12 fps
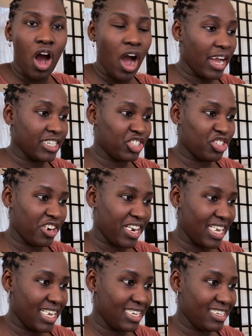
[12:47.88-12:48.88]
I
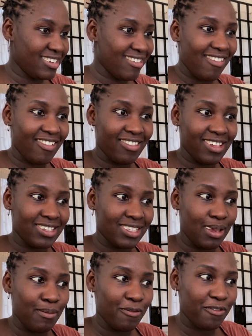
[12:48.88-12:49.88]
tried the
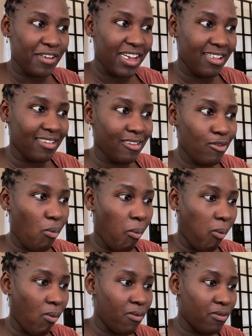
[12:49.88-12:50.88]
same file
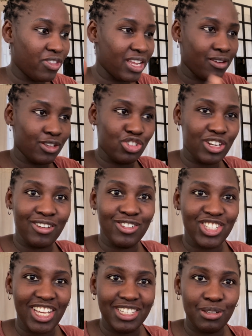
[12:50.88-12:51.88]
that I was trying on
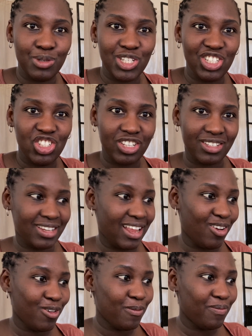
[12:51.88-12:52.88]
ChatGPT just
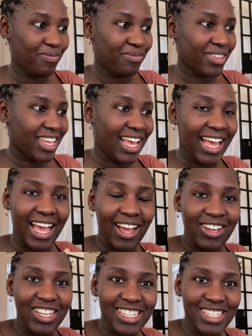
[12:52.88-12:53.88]
now
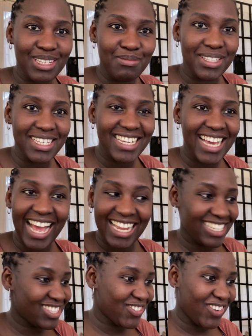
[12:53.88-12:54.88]
in DeepSeek,
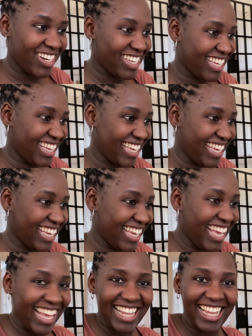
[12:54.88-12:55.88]
and it's working.
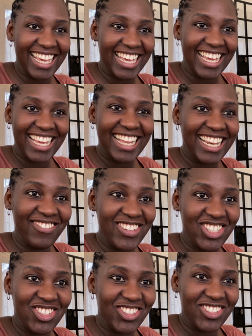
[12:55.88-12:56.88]
Like, let me
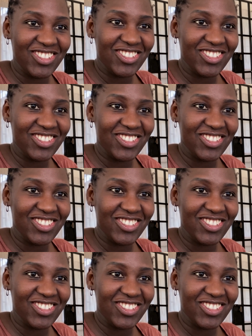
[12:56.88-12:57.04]
show you.